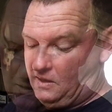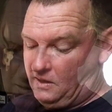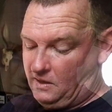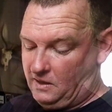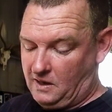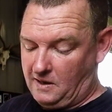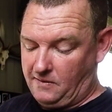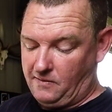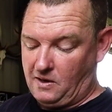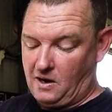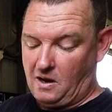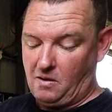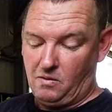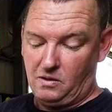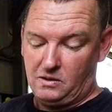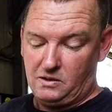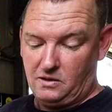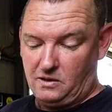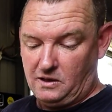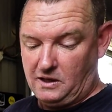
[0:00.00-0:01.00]
You never know
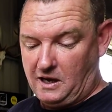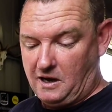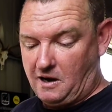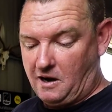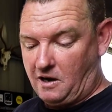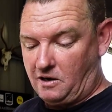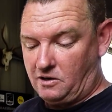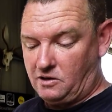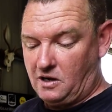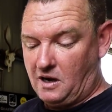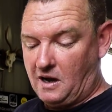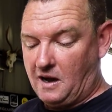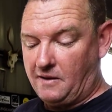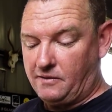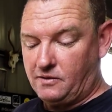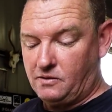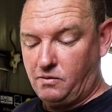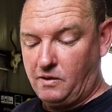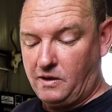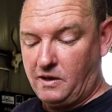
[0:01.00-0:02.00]
what's on the arrow
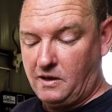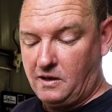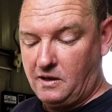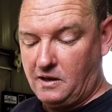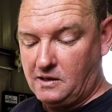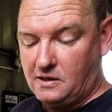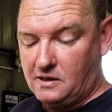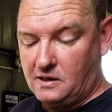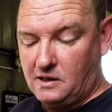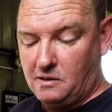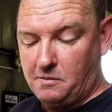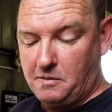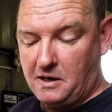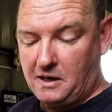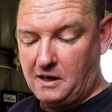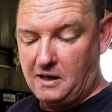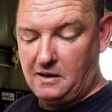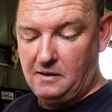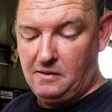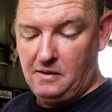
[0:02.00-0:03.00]
shafts, whether there's a little bit
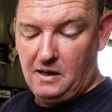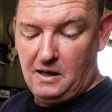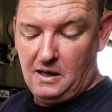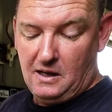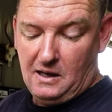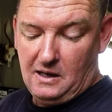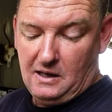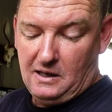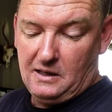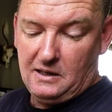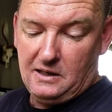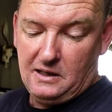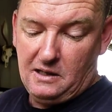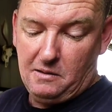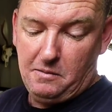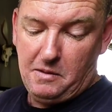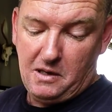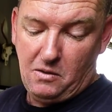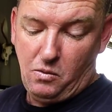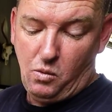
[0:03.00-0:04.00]

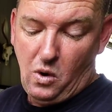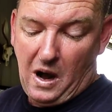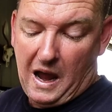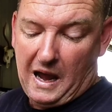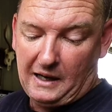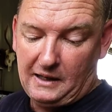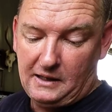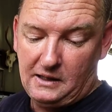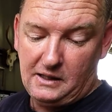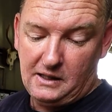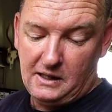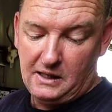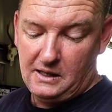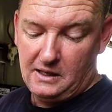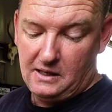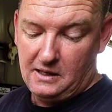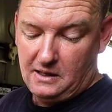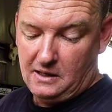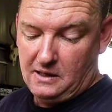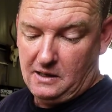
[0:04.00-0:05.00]
of wax,
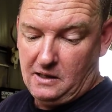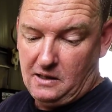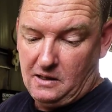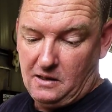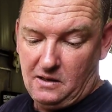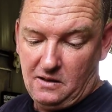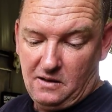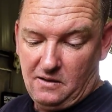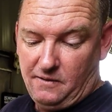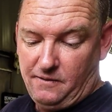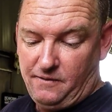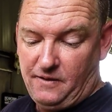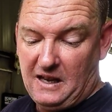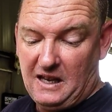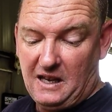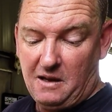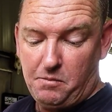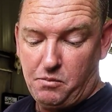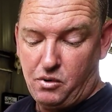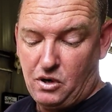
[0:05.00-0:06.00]

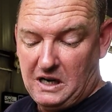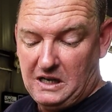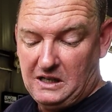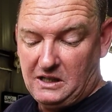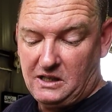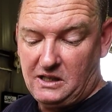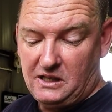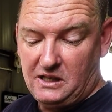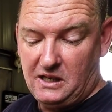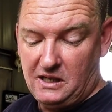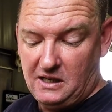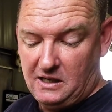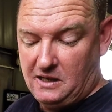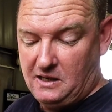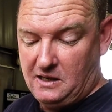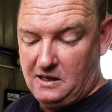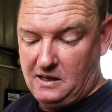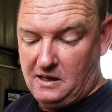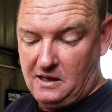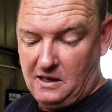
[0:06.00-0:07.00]

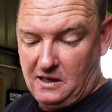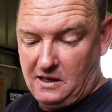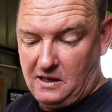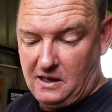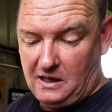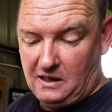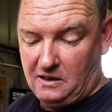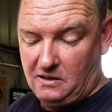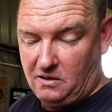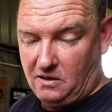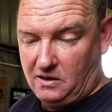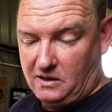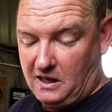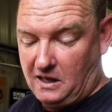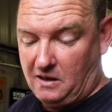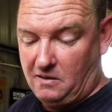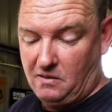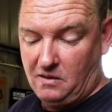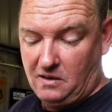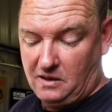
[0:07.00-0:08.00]
fingerprints, things like
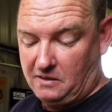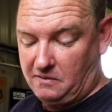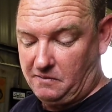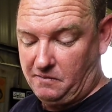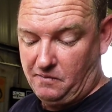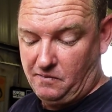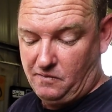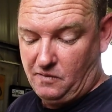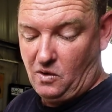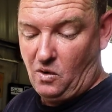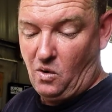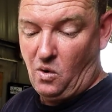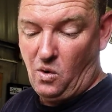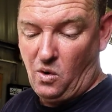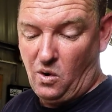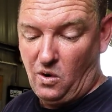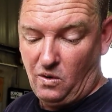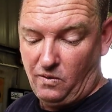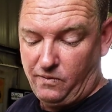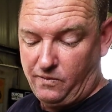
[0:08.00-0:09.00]
that, like
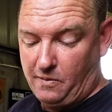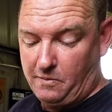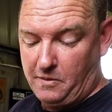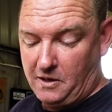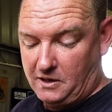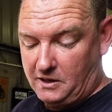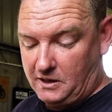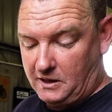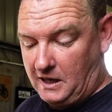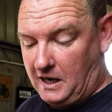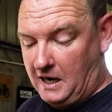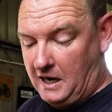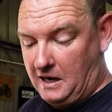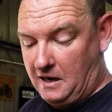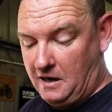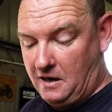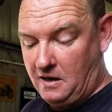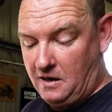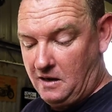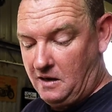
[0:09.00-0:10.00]
oil from your
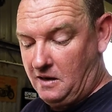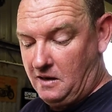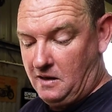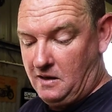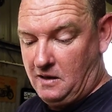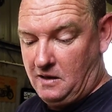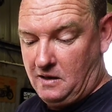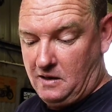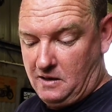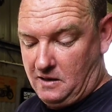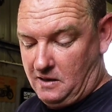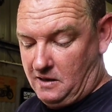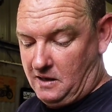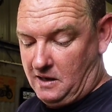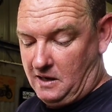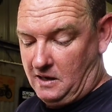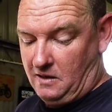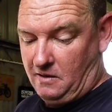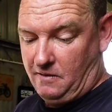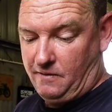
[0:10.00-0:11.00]
skin,
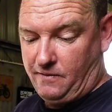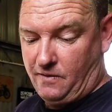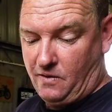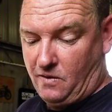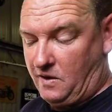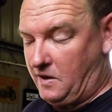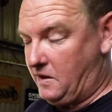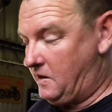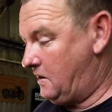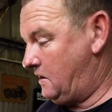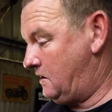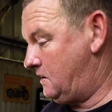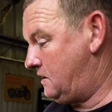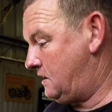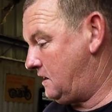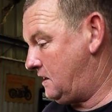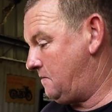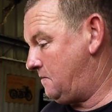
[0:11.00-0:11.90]
and you'll find that